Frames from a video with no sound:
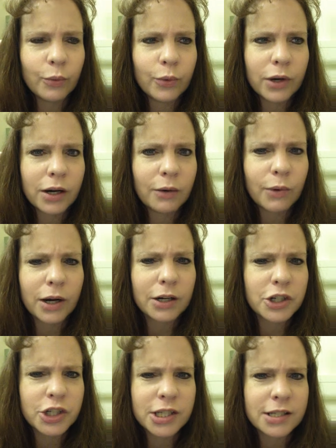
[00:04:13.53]
where why
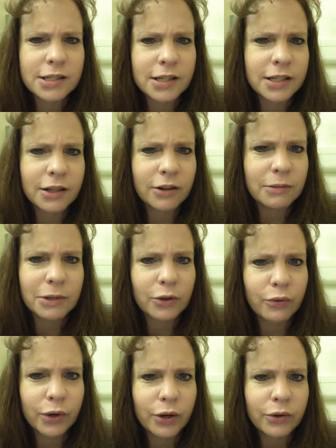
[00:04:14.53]
is she just sitting there in the middle
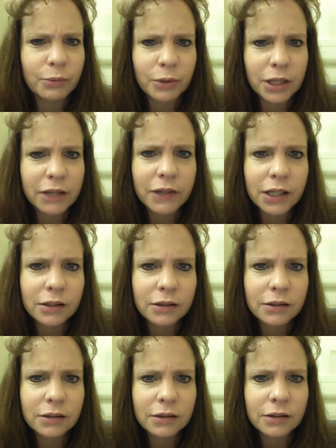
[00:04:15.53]
of the road? We're leaving.
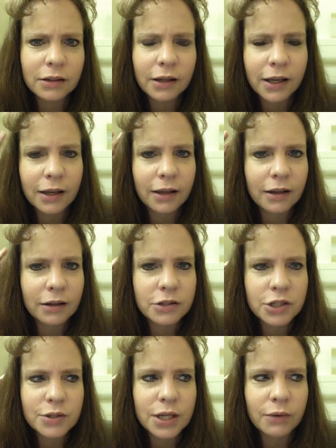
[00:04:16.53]
And
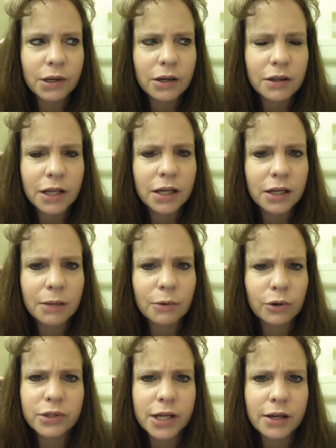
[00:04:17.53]
she's like, Well, I think a
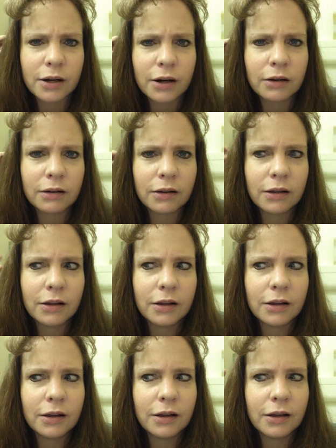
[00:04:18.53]
neighbor will take her.
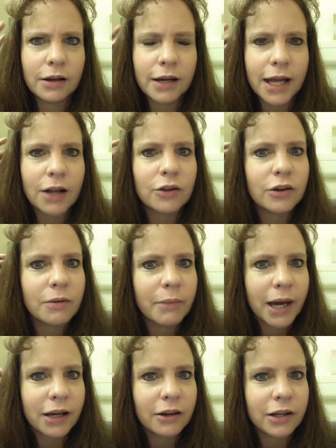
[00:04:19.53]
Now looking
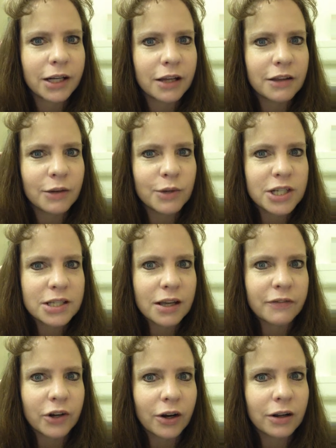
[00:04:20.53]
back on it, I think we just
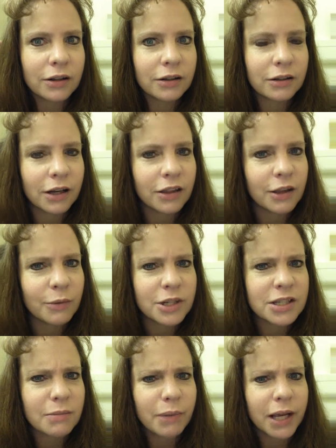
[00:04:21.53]
left her. I think we
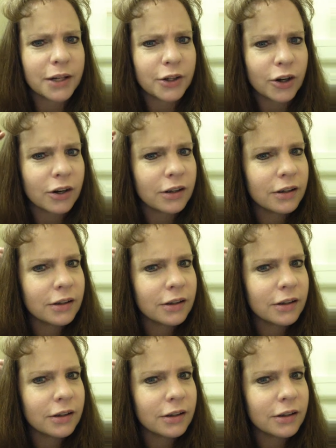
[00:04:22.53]
just abandoned her